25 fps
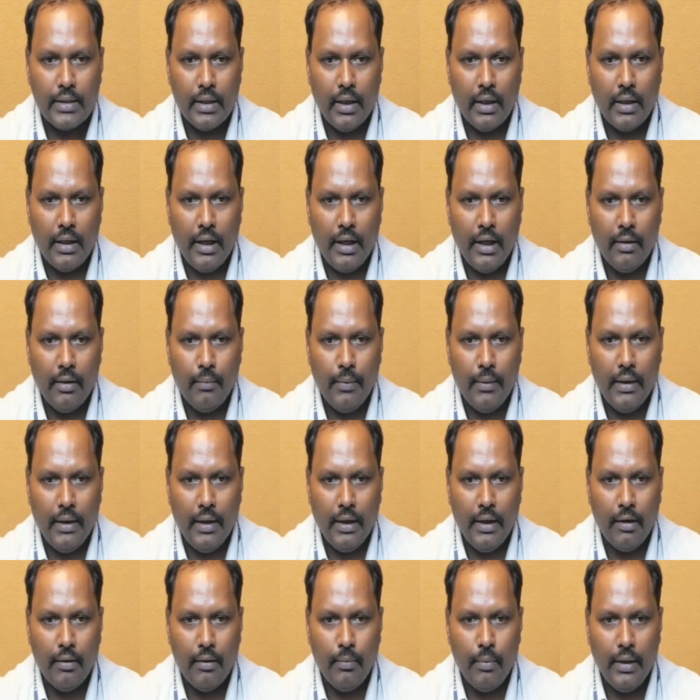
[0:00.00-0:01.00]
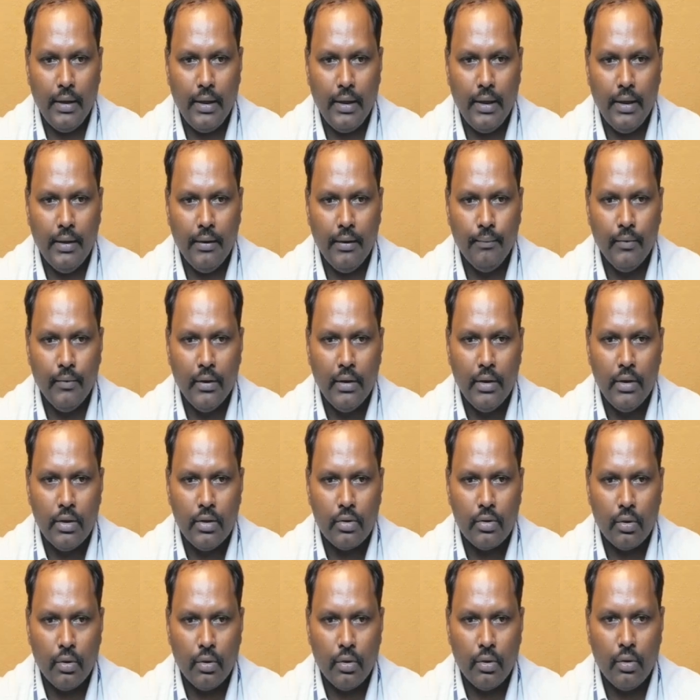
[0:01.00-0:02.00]
are A B A B D.
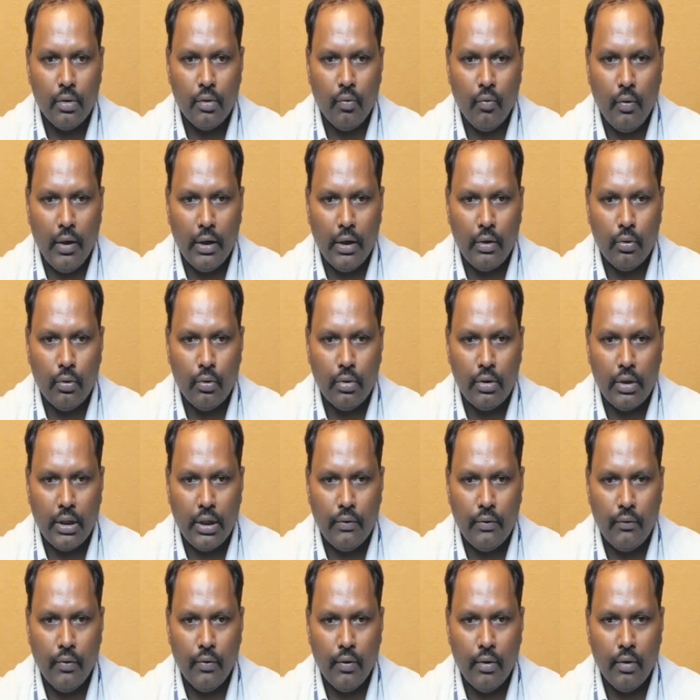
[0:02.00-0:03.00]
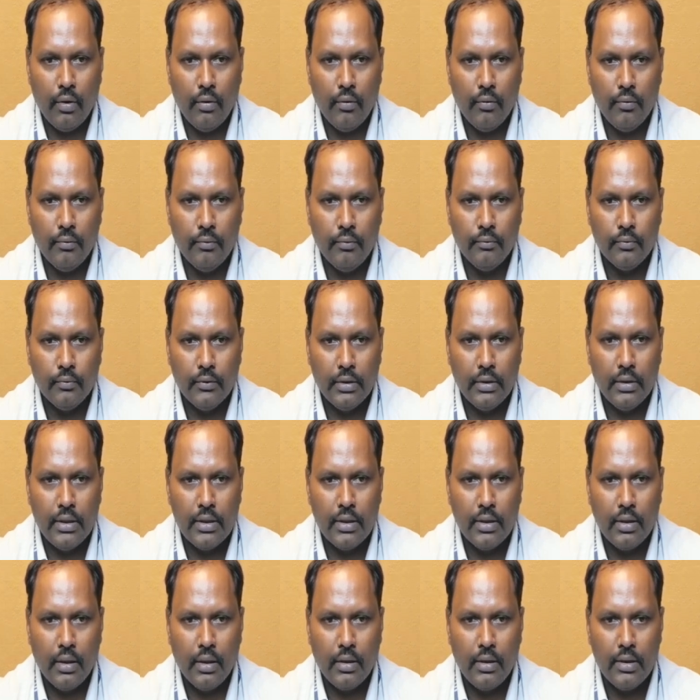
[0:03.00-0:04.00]
So 1 2 3 4.
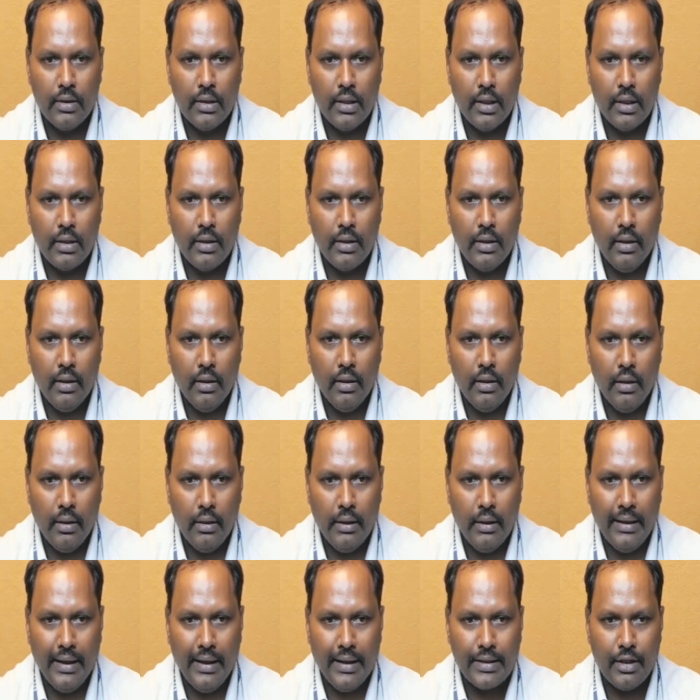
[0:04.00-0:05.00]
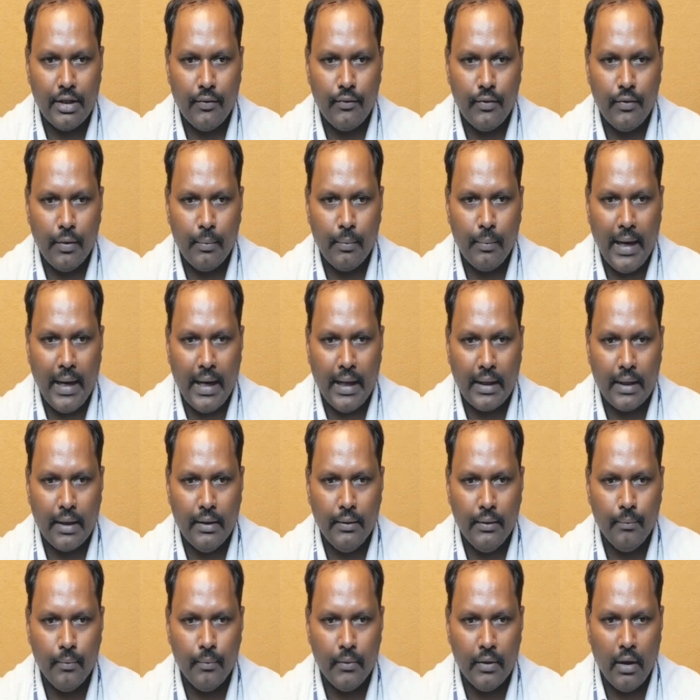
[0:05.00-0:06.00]
These are the index of the
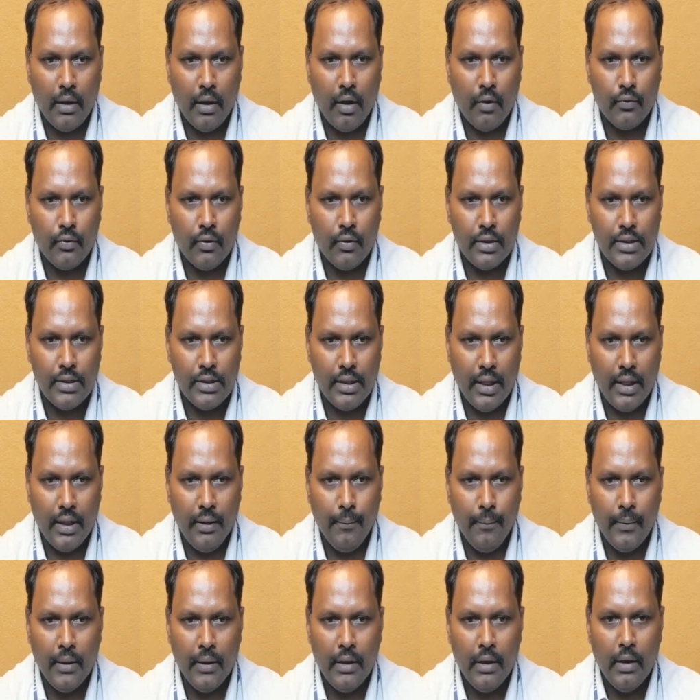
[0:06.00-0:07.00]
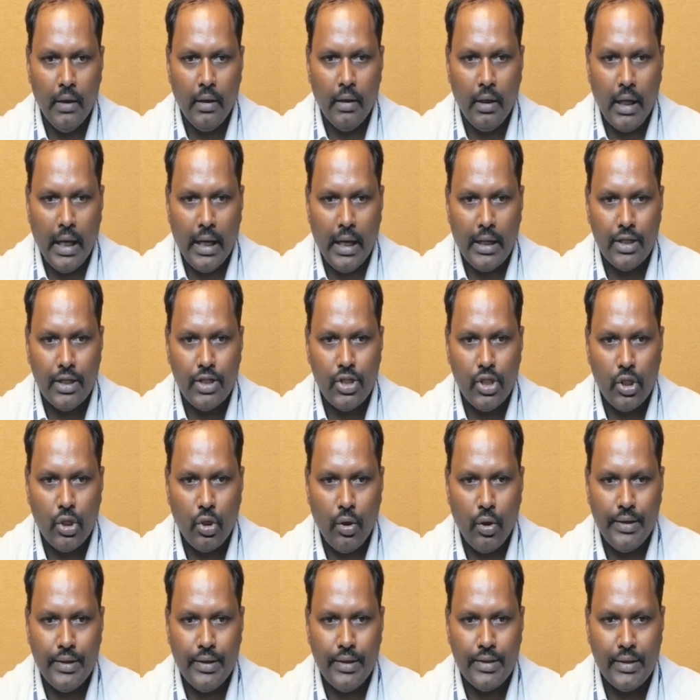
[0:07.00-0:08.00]
pattern of the J, and
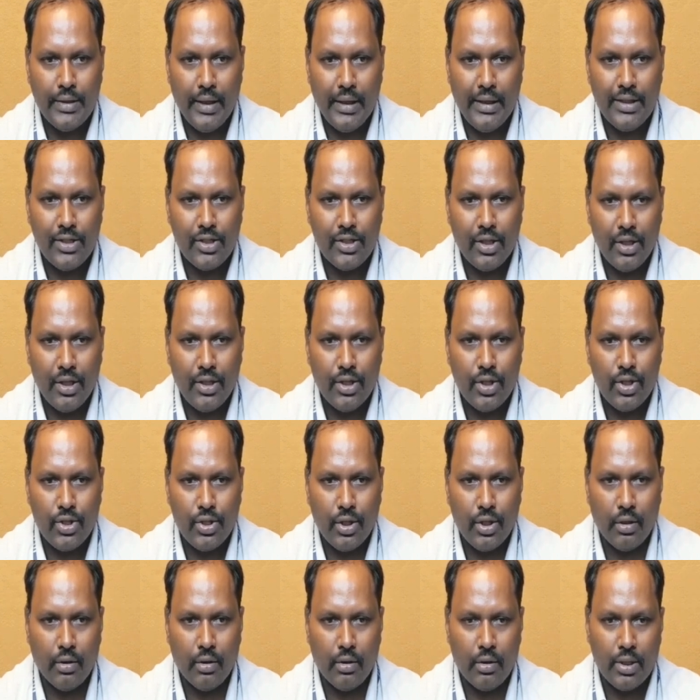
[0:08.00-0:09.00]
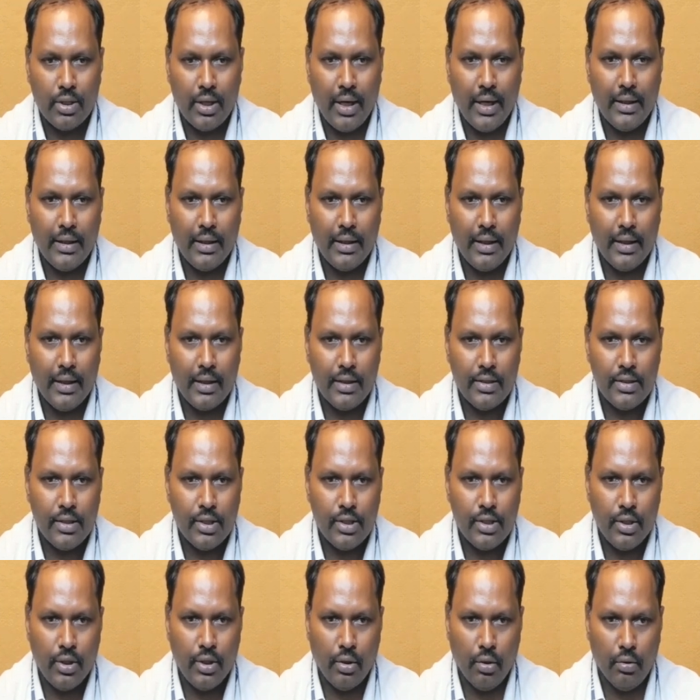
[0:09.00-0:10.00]
0 is the initialization. Starting letter is
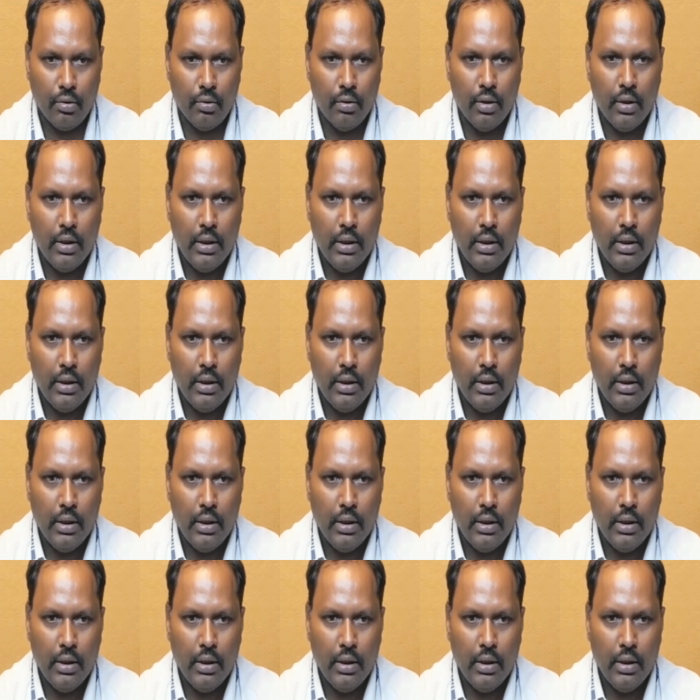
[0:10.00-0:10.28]
the 0.